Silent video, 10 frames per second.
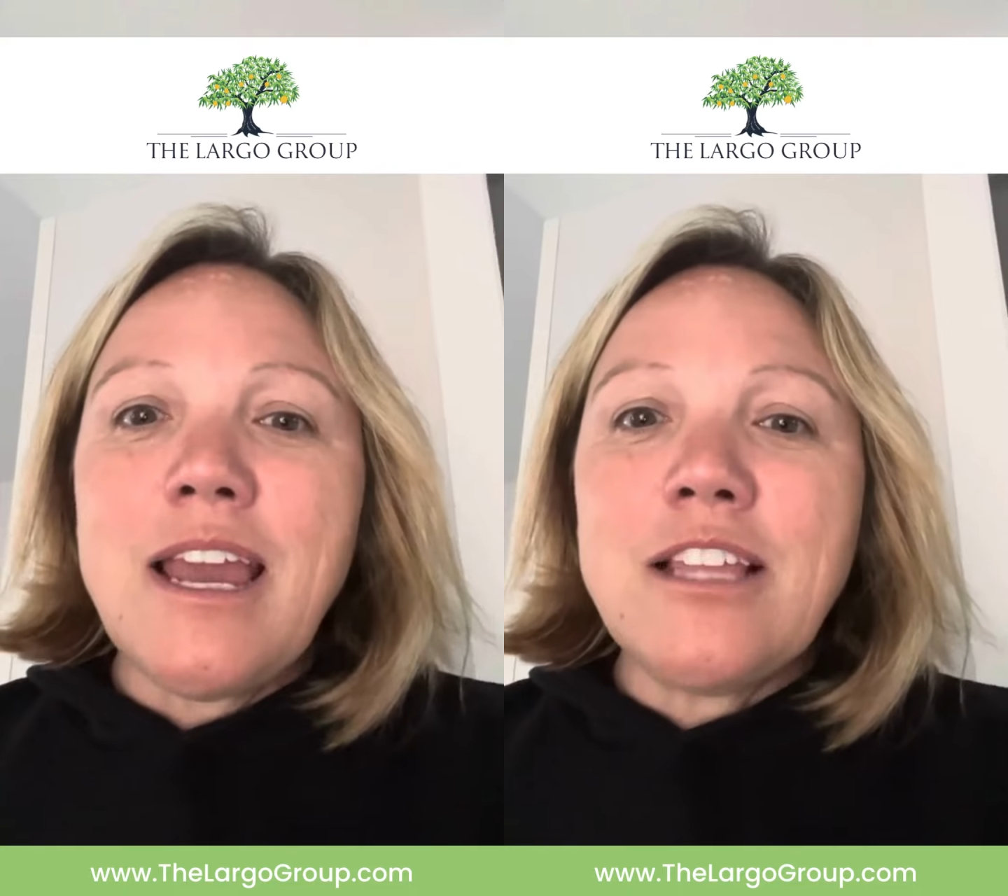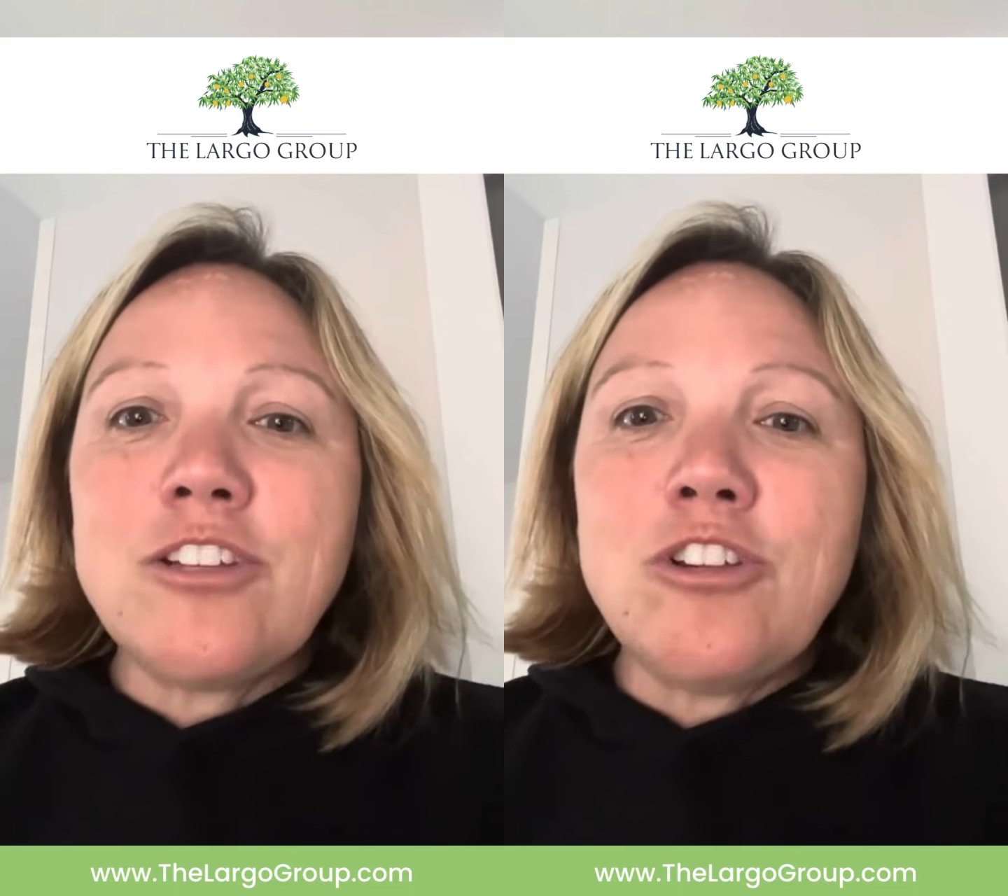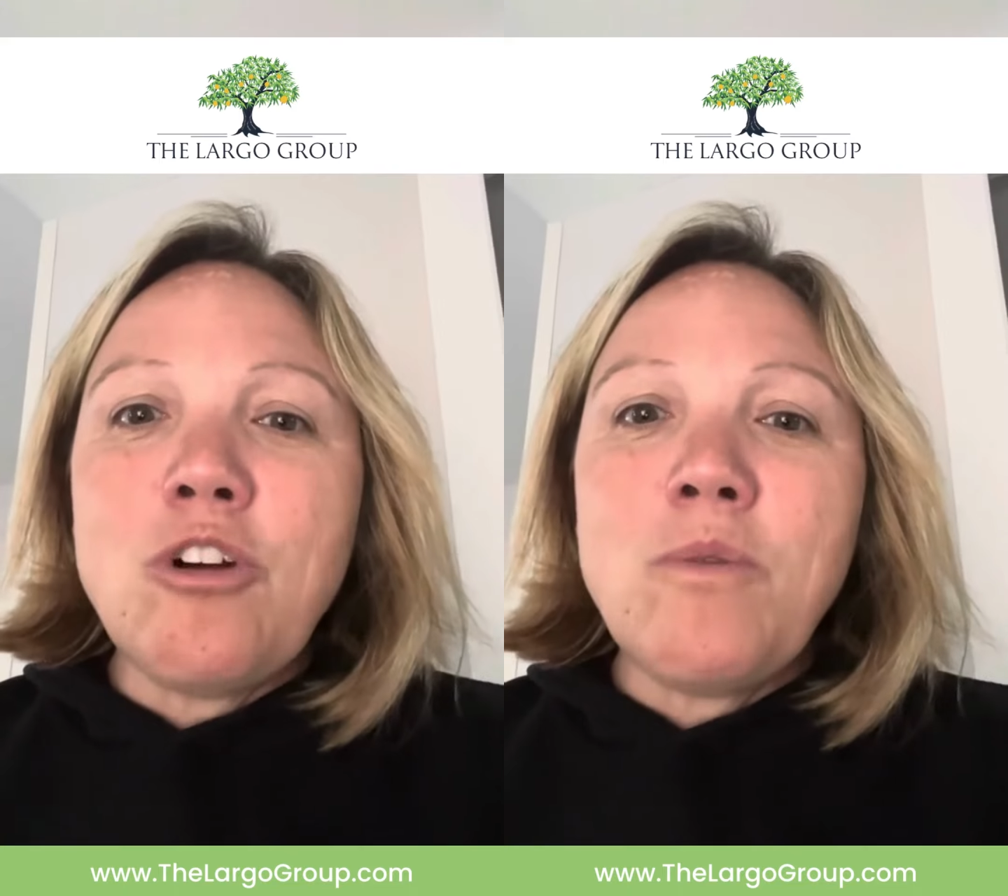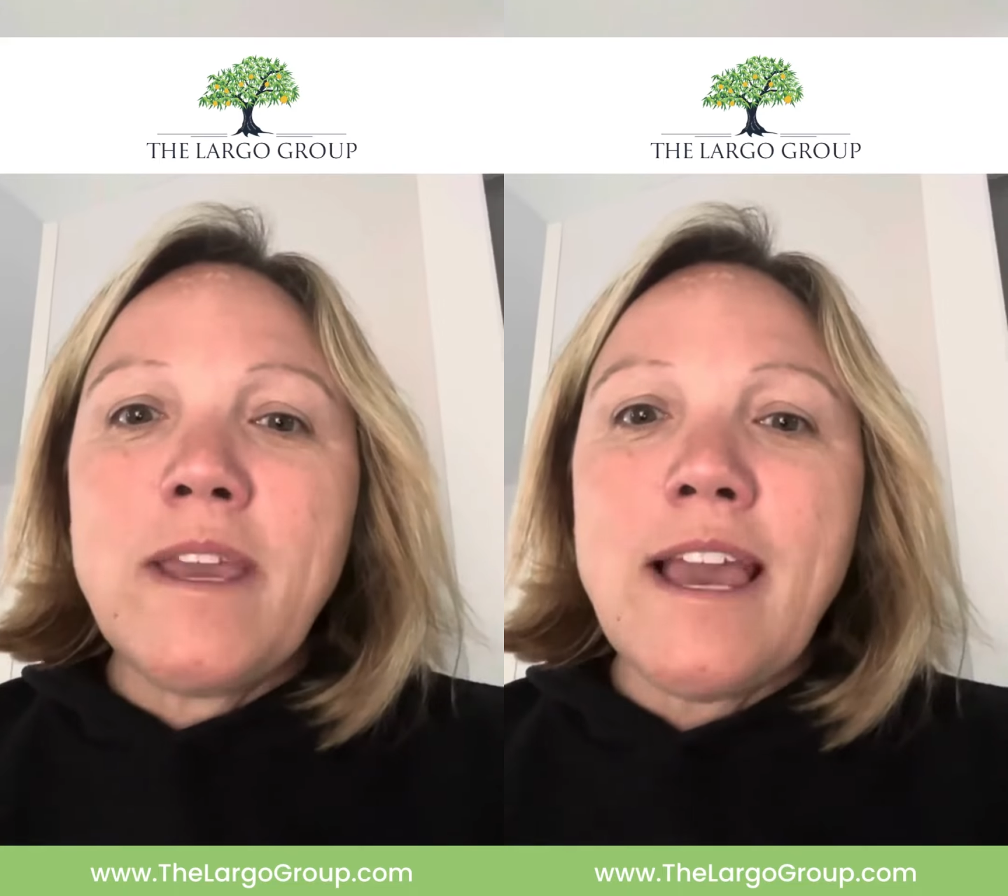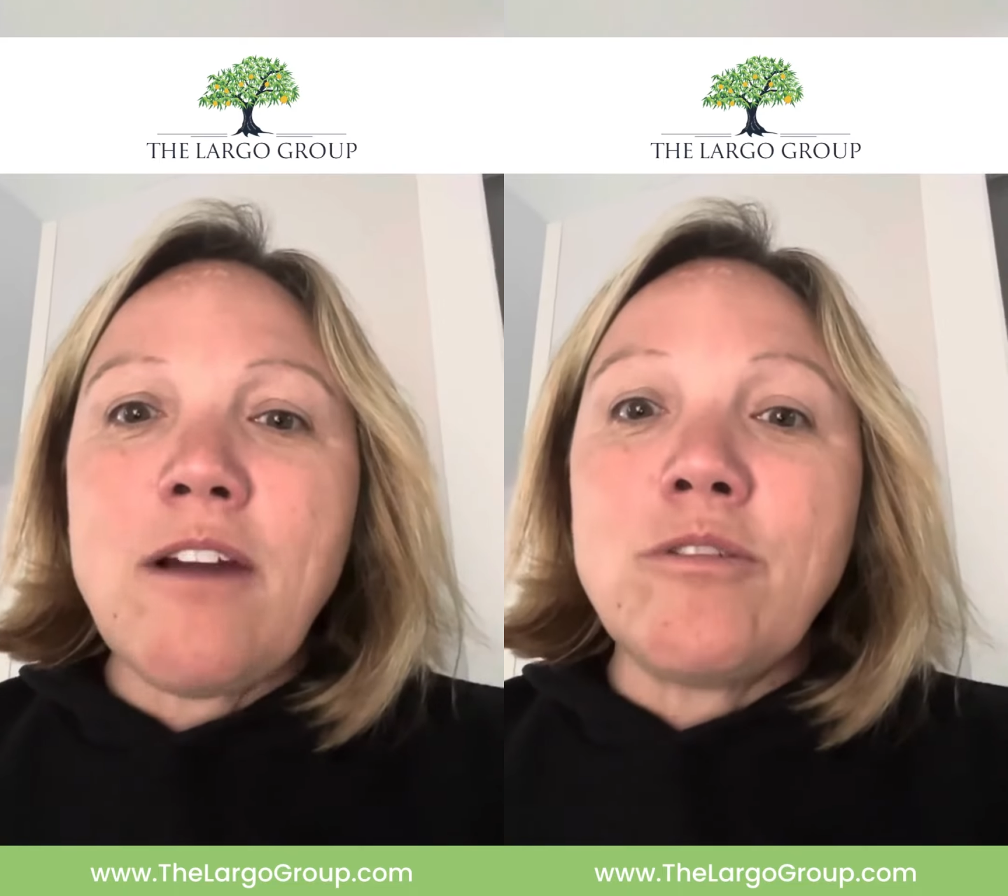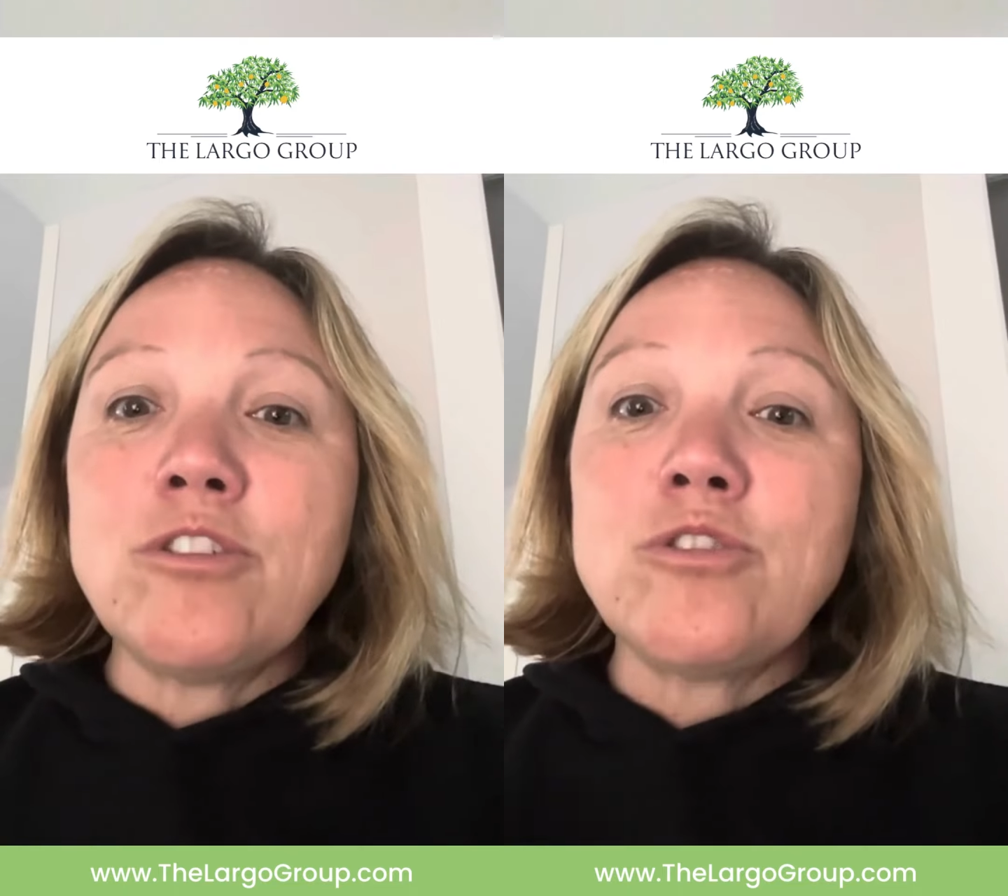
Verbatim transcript: it's knowing how to